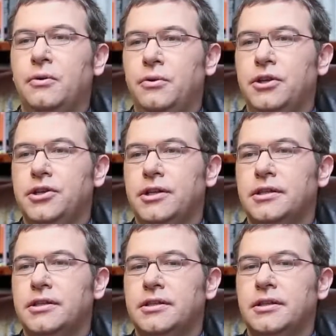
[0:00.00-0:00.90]
which
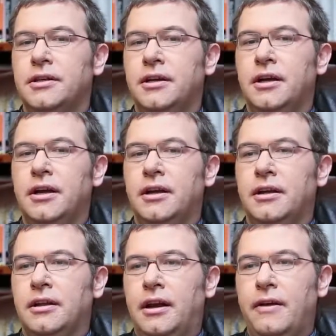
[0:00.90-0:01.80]
is
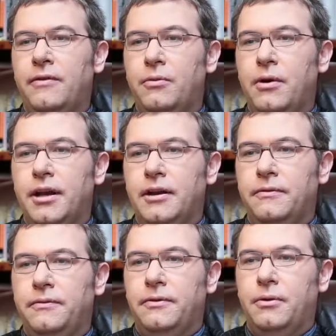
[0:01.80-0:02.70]
level 1
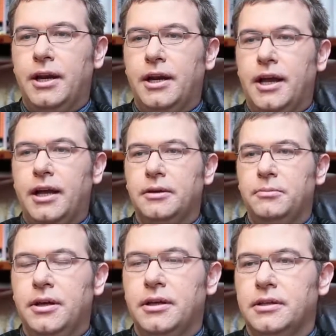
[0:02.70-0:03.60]
of One
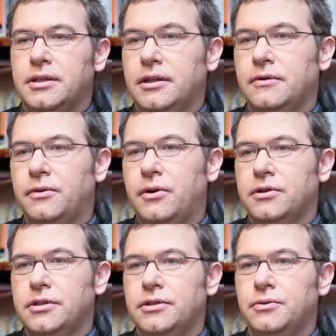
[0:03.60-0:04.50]
Academy, a set of
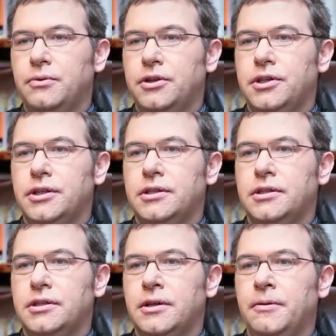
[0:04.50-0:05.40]
courses which
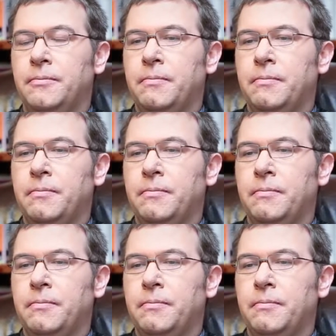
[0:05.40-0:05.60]
is